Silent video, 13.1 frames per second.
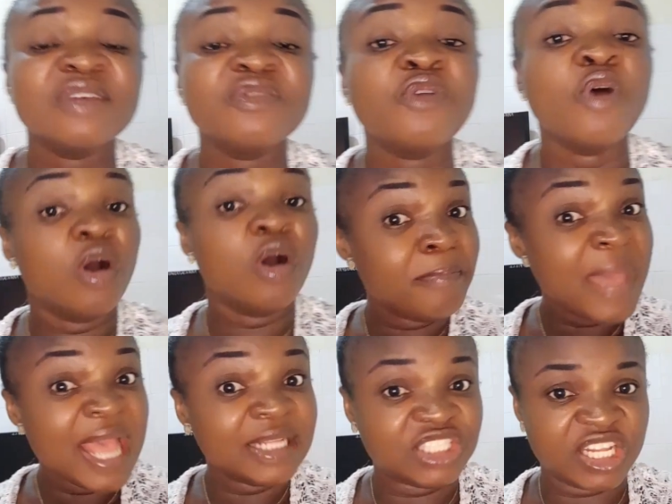for
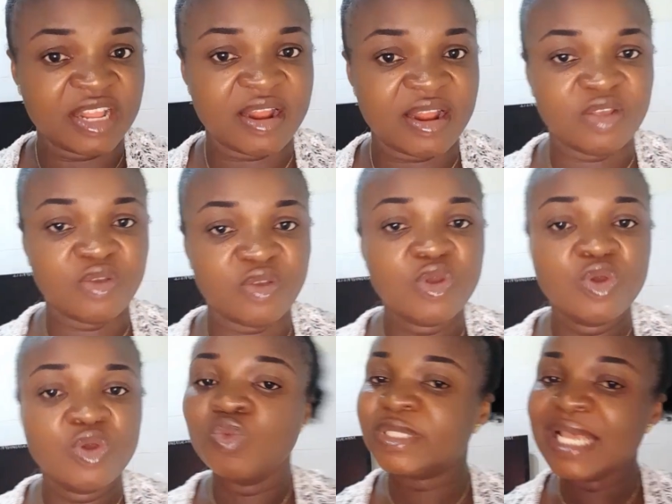men generally,
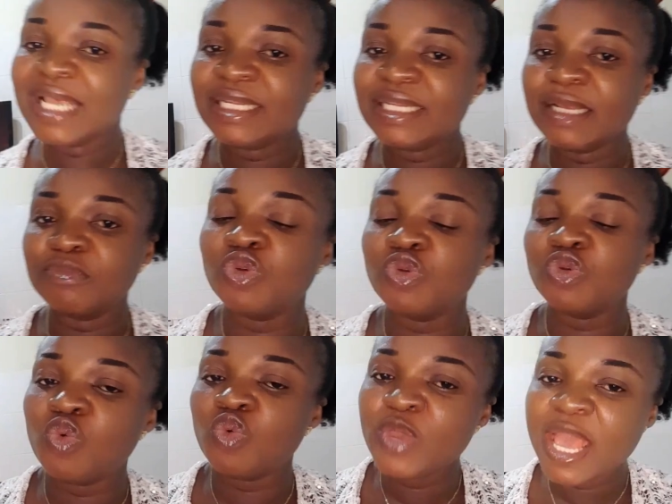we tell them to
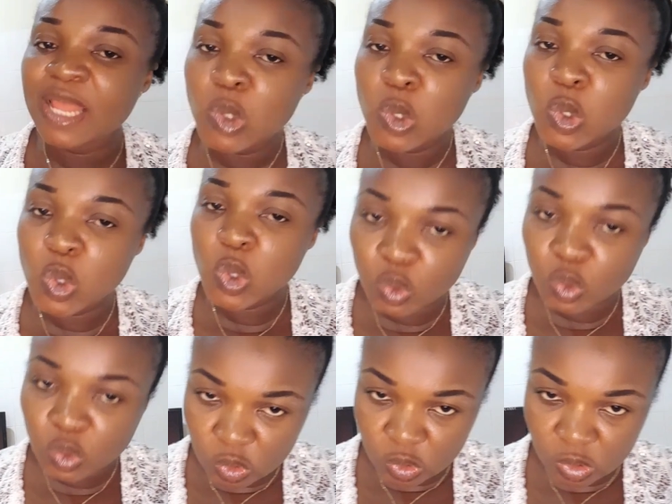wear
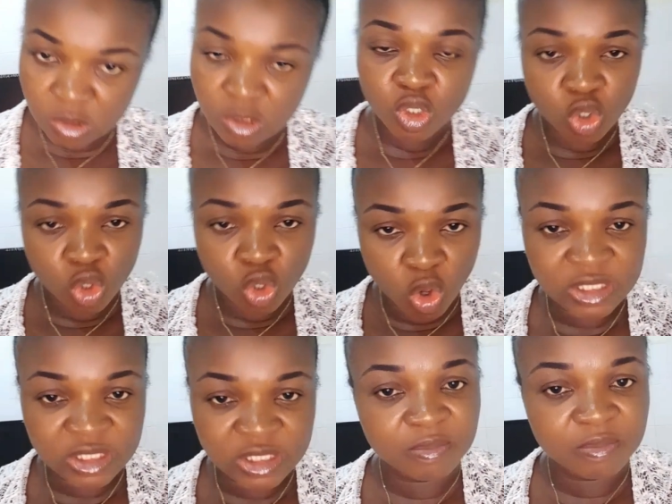loose
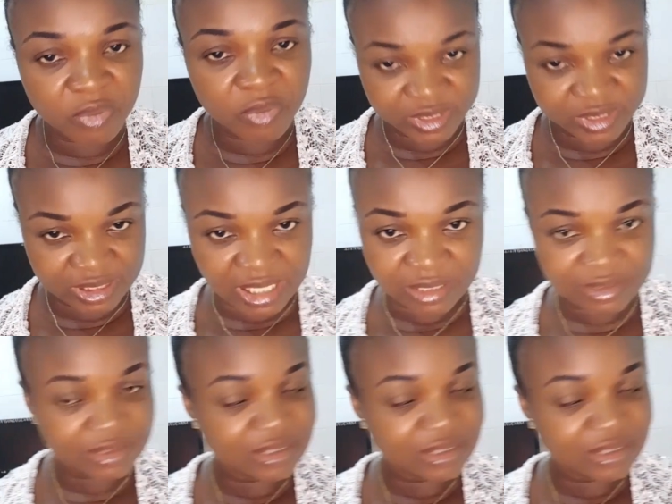cotton boxers.